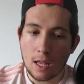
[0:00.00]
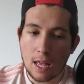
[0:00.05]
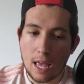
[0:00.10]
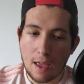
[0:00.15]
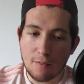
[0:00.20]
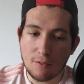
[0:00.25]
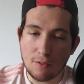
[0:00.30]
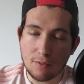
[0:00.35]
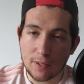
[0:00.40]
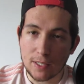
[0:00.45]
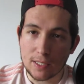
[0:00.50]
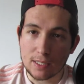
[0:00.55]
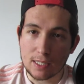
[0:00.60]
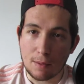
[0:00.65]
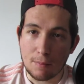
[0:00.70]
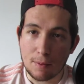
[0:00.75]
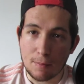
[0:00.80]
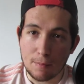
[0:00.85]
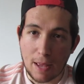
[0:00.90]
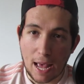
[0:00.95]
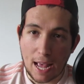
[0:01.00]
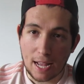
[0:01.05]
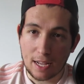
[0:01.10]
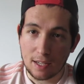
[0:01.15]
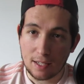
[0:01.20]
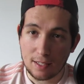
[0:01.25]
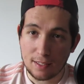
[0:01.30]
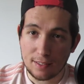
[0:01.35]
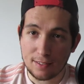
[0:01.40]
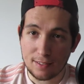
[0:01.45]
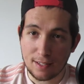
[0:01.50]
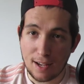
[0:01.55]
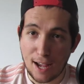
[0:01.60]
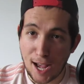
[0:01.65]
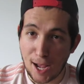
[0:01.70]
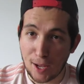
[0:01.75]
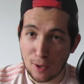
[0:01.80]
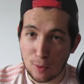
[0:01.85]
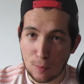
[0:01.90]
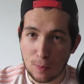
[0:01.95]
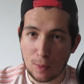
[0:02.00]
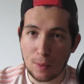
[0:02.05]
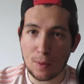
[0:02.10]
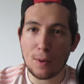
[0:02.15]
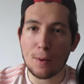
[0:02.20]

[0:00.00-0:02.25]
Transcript: Everything's coming back, I hope.